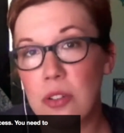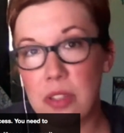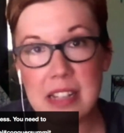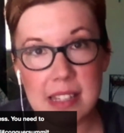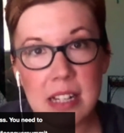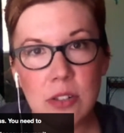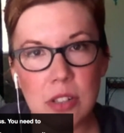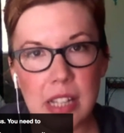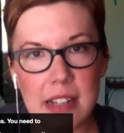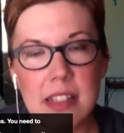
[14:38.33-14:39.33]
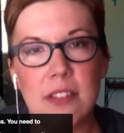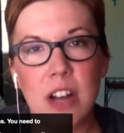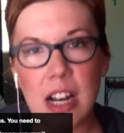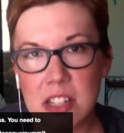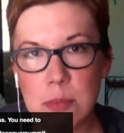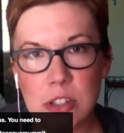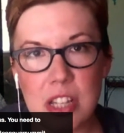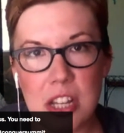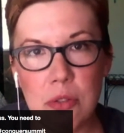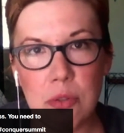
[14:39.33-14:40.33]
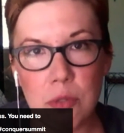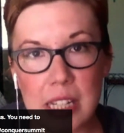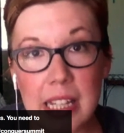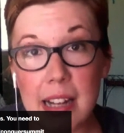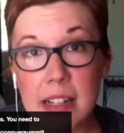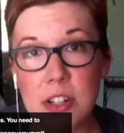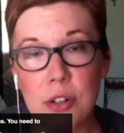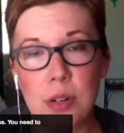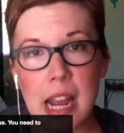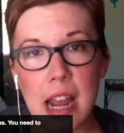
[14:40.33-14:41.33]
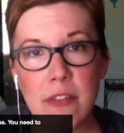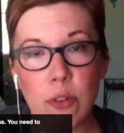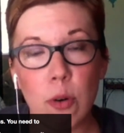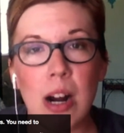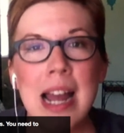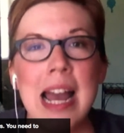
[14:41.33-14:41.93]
that single list of customers that you'd really like to create for,